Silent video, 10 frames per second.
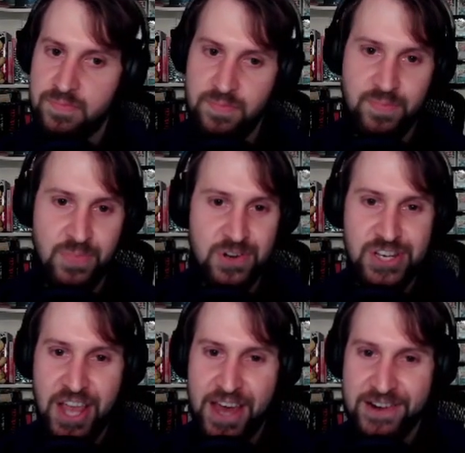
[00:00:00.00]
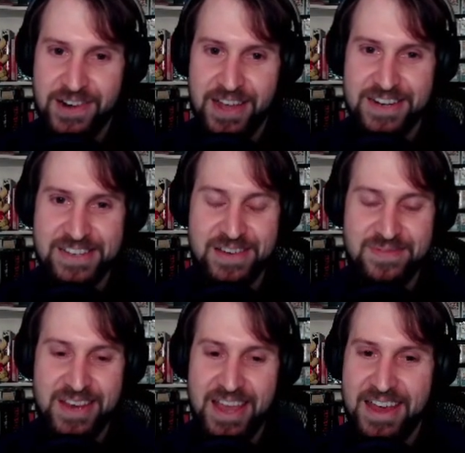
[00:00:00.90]
More Shadow Riders coming
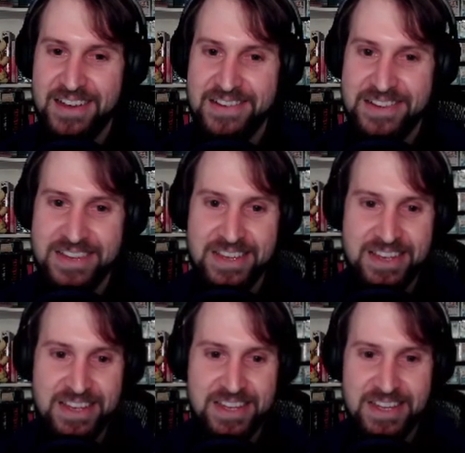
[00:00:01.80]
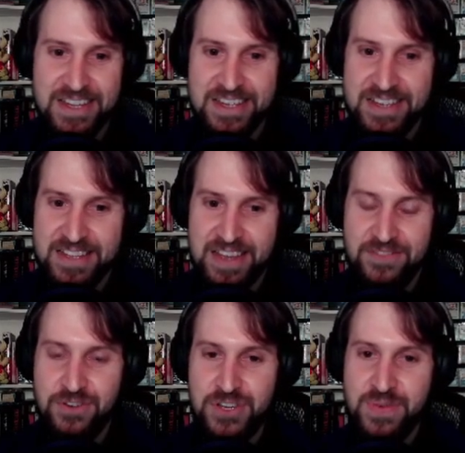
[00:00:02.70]
down.
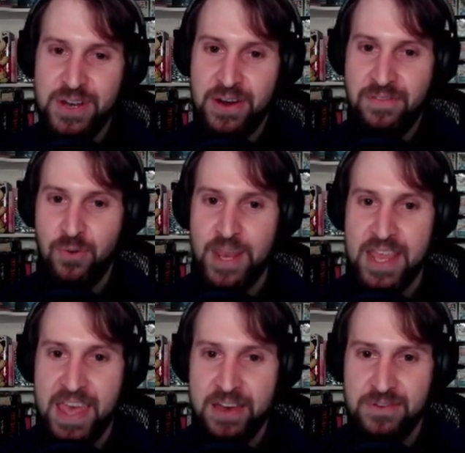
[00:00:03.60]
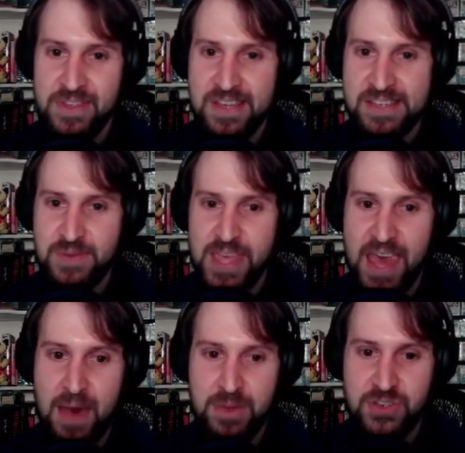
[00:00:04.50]
Unfortunately, we don't have a way to KO this, and we
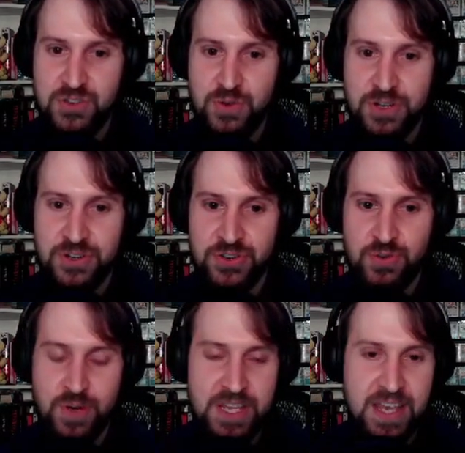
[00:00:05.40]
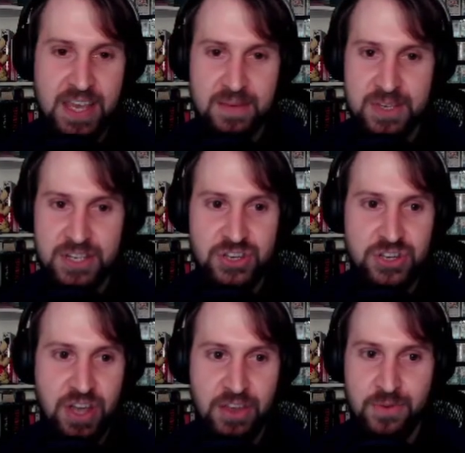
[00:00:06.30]
cap at 220 damage.
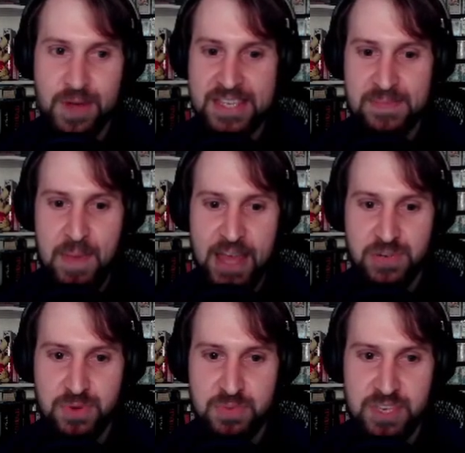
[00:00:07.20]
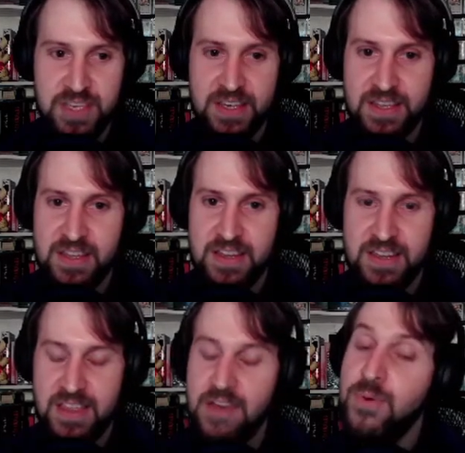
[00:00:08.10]
Otherwise, this matchup would be...
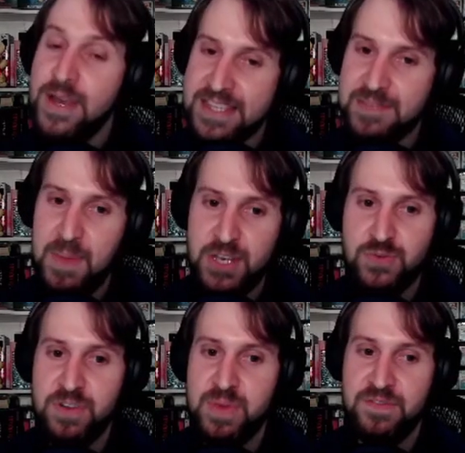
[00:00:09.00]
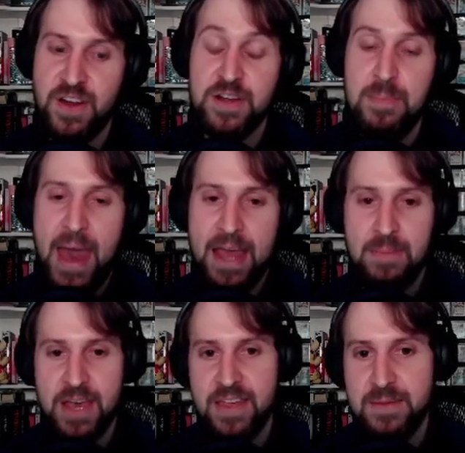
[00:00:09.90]
Otherwise, this bench would have been very bad
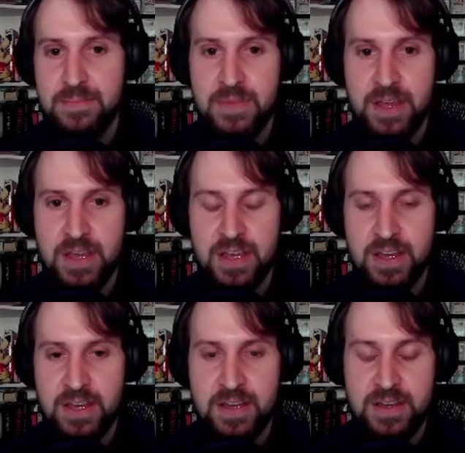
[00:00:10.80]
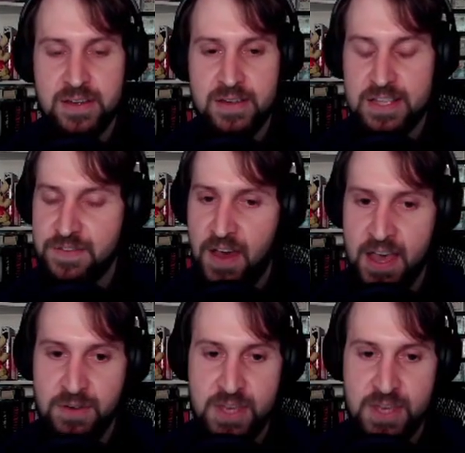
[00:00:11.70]
by them. That's fine.